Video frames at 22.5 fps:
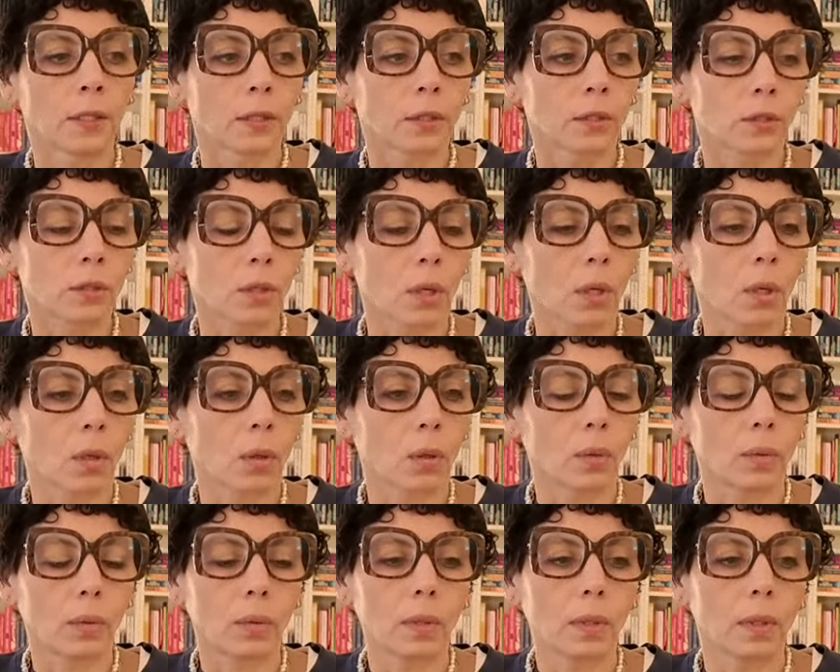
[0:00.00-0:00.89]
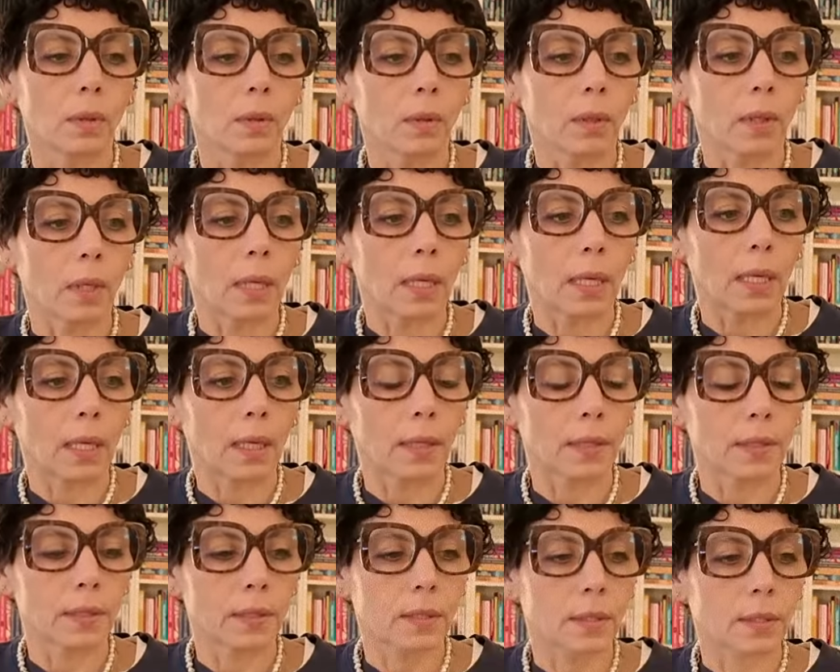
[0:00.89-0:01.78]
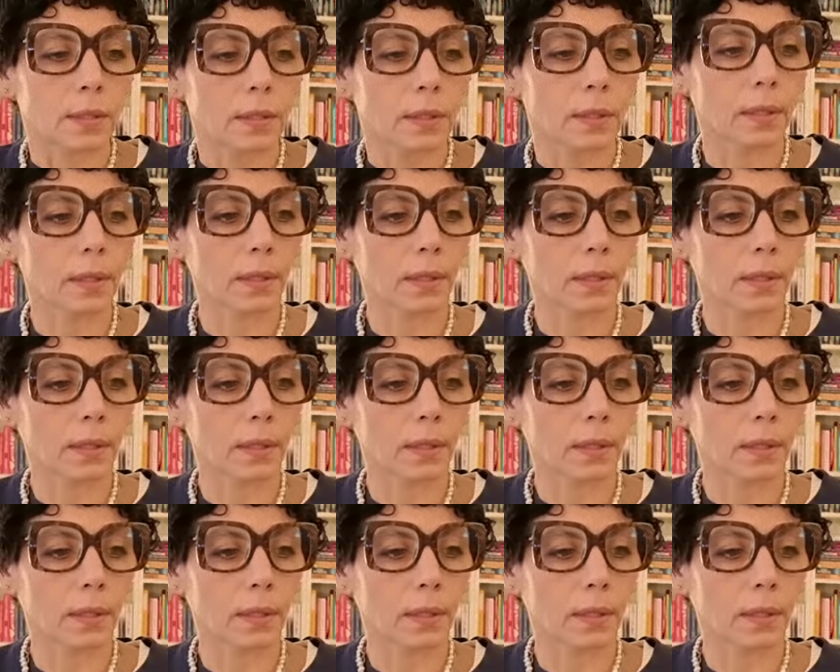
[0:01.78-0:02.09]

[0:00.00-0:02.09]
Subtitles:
So it's,